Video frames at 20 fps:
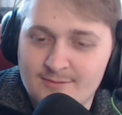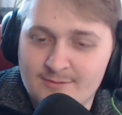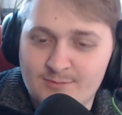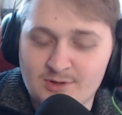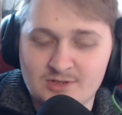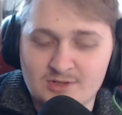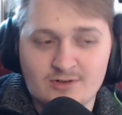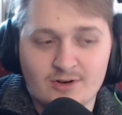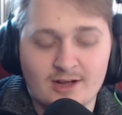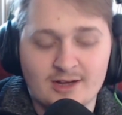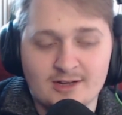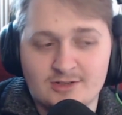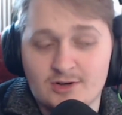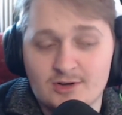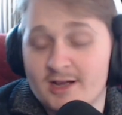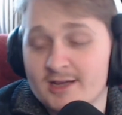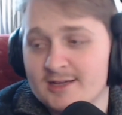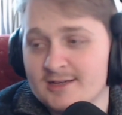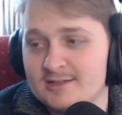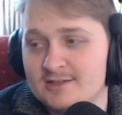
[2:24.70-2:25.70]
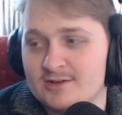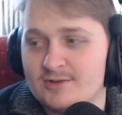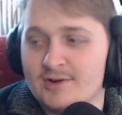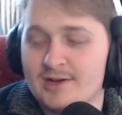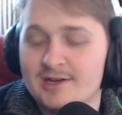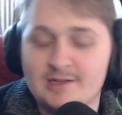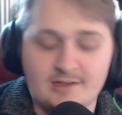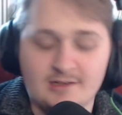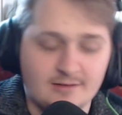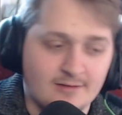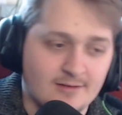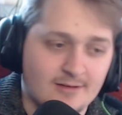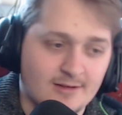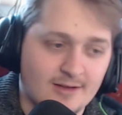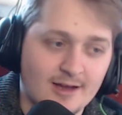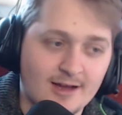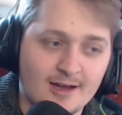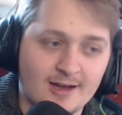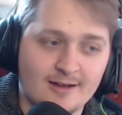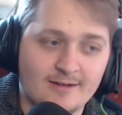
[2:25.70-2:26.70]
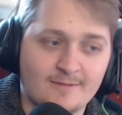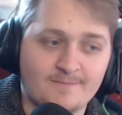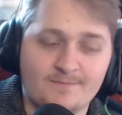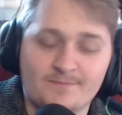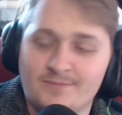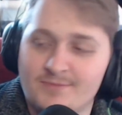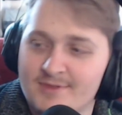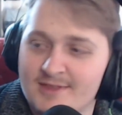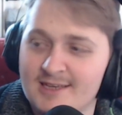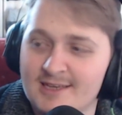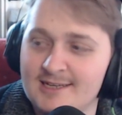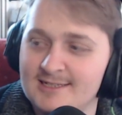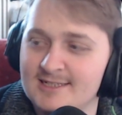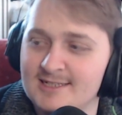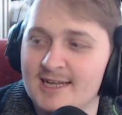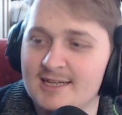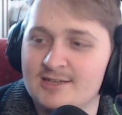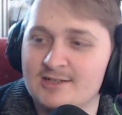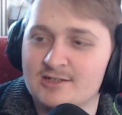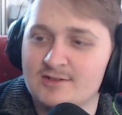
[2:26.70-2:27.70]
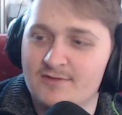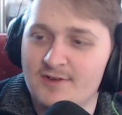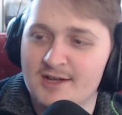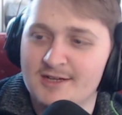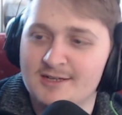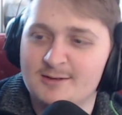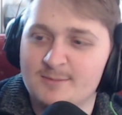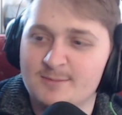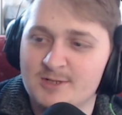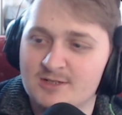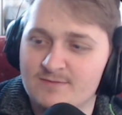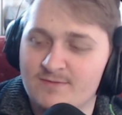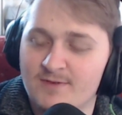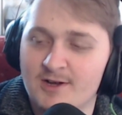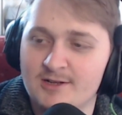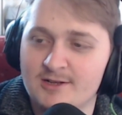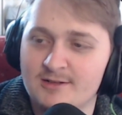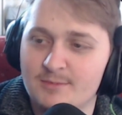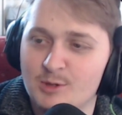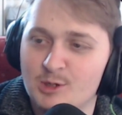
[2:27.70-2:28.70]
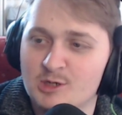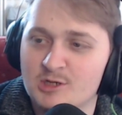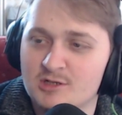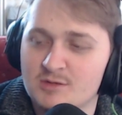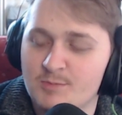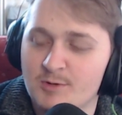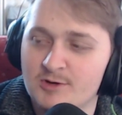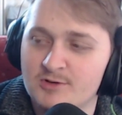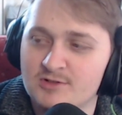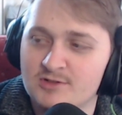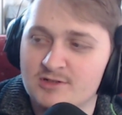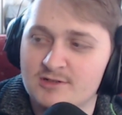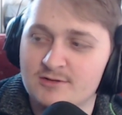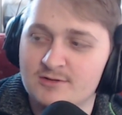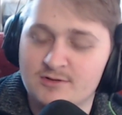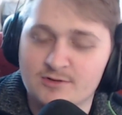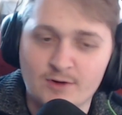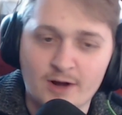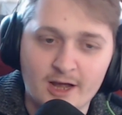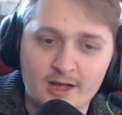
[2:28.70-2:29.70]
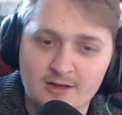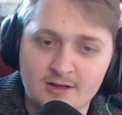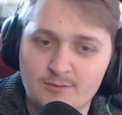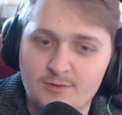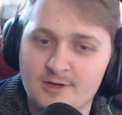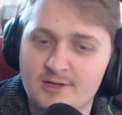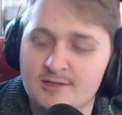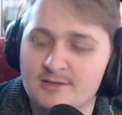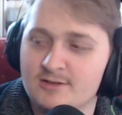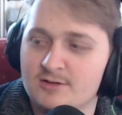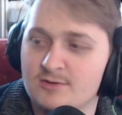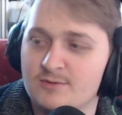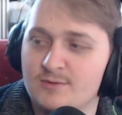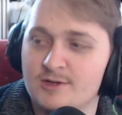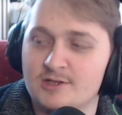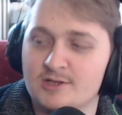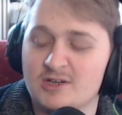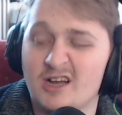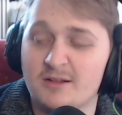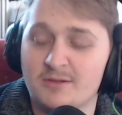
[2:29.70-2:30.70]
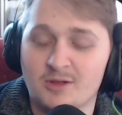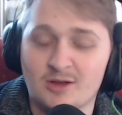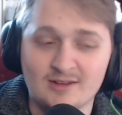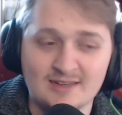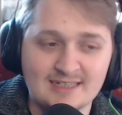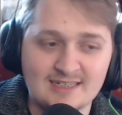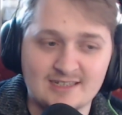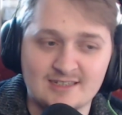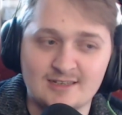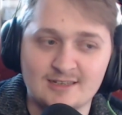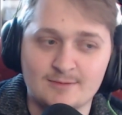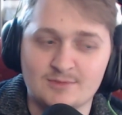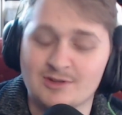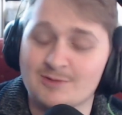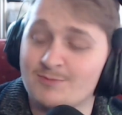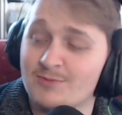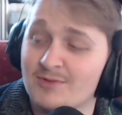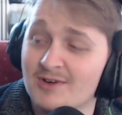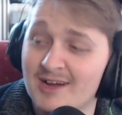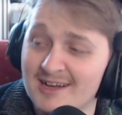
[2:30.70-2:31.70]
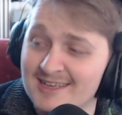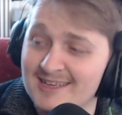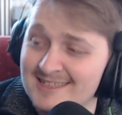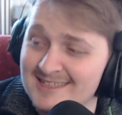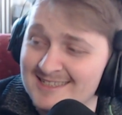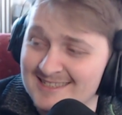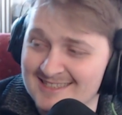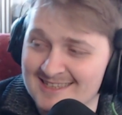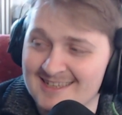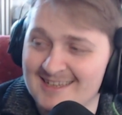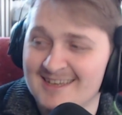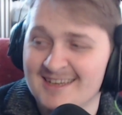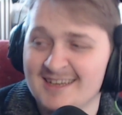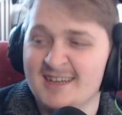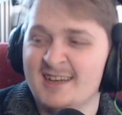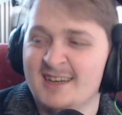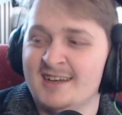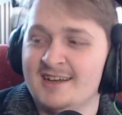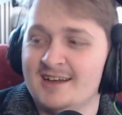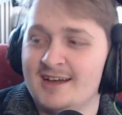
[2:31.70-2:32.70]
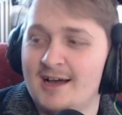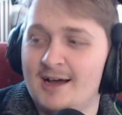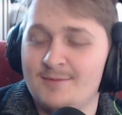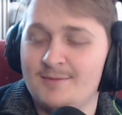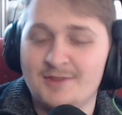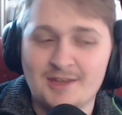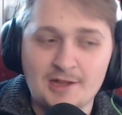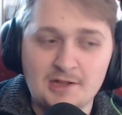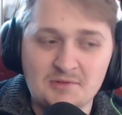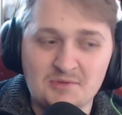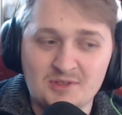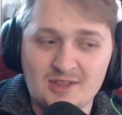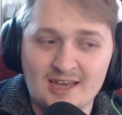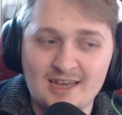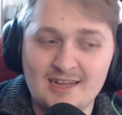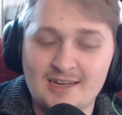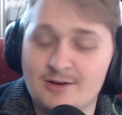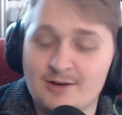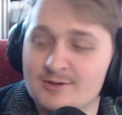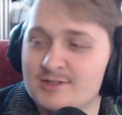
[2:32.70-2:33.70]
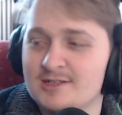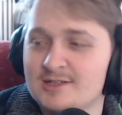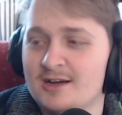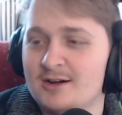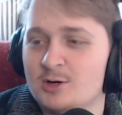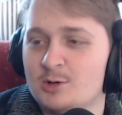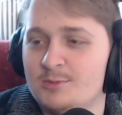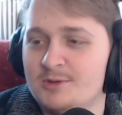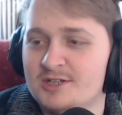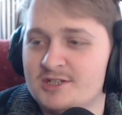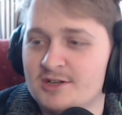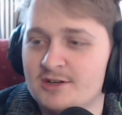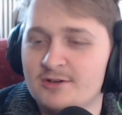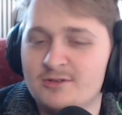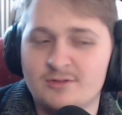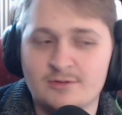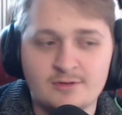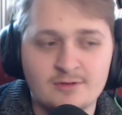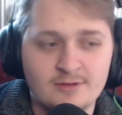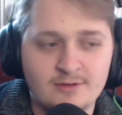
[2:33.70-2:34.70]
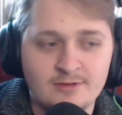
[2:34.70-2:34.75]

but drag is great. The EastEnders fandom has finally been exposed to drag queens, which I honestly am surprised. I mean, the only one they know is tiramisu,